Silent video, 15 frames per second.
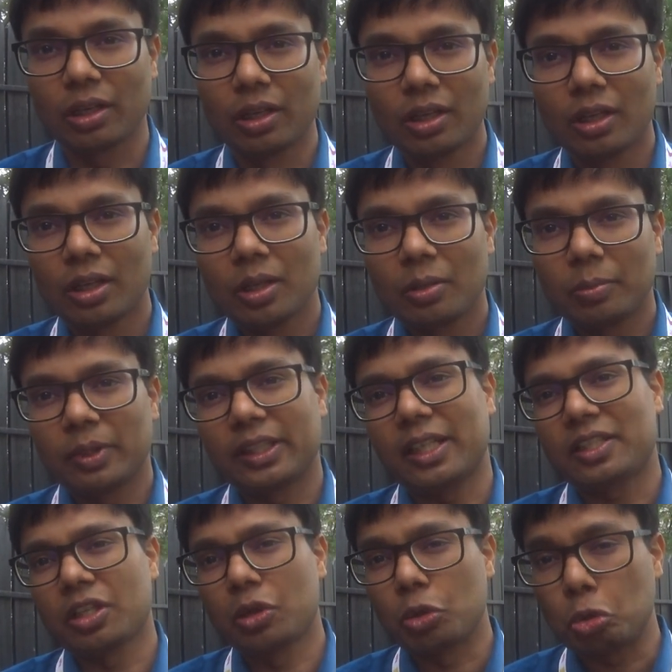Okay. But
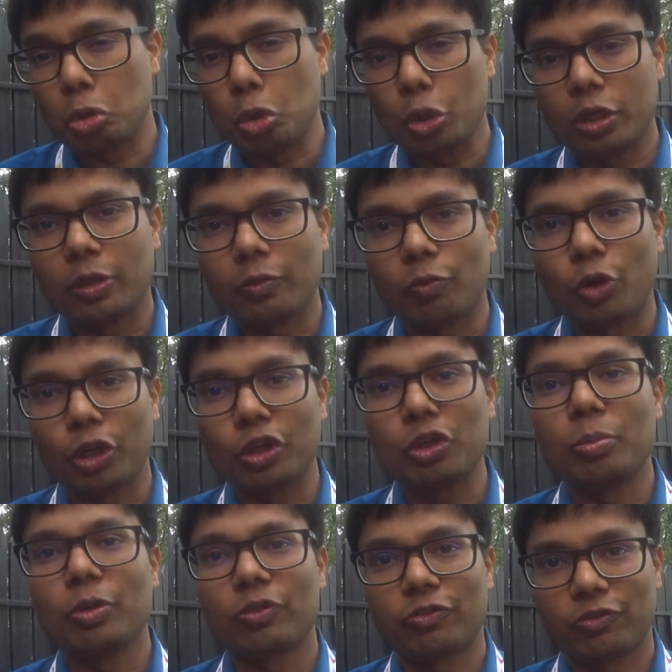that's a good
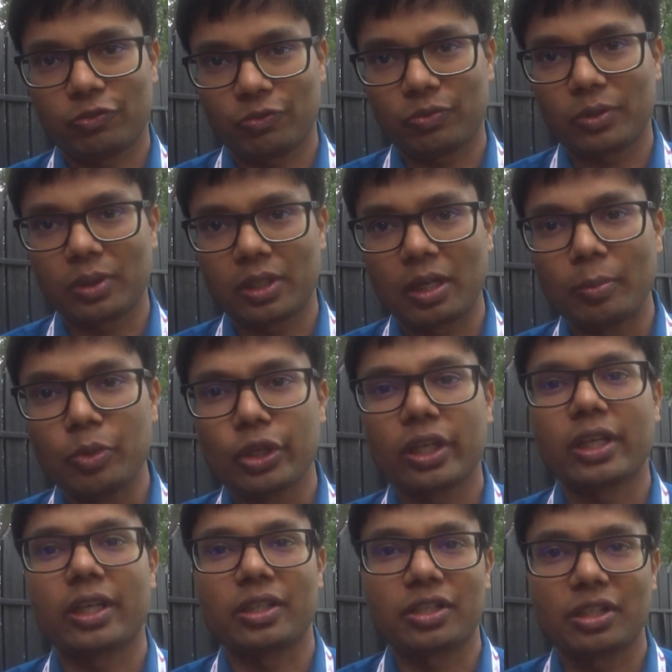volume of
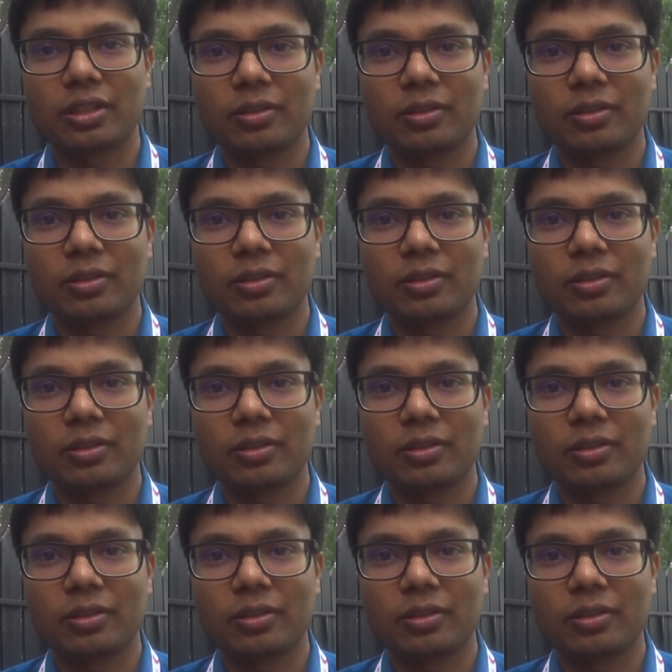communication.